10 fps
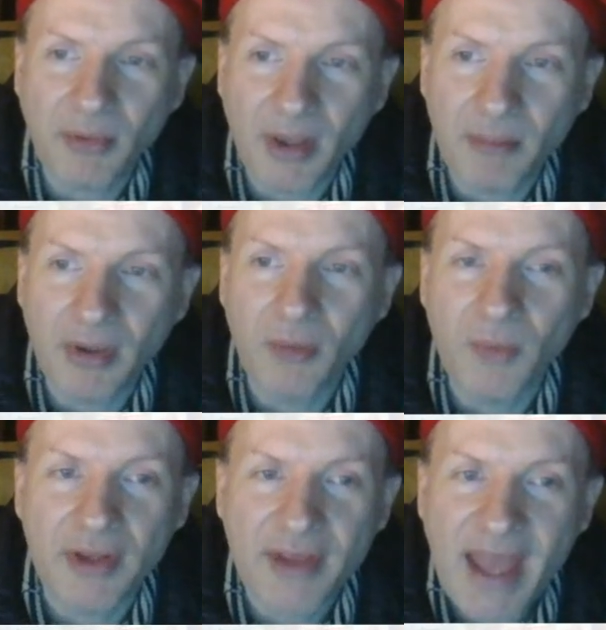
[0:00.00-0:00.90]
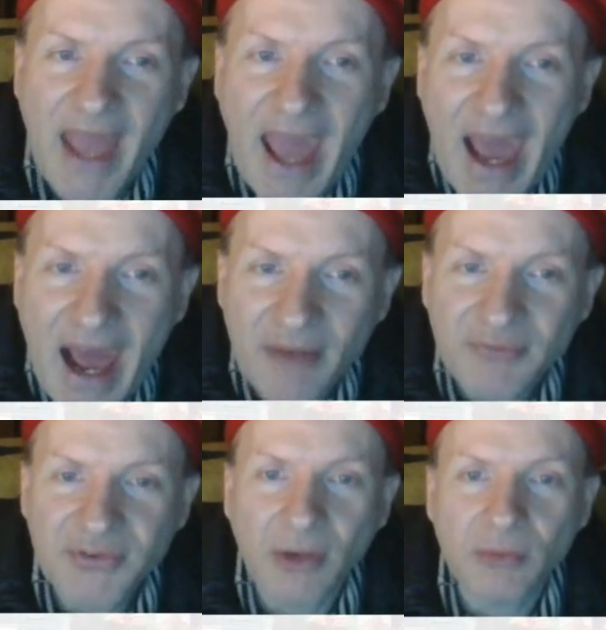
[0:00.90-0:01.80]
number with
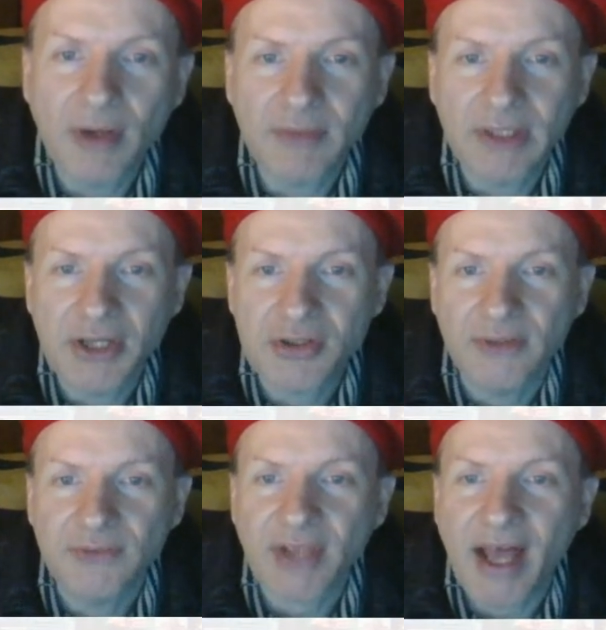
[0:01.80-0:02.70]
half-sung revelations,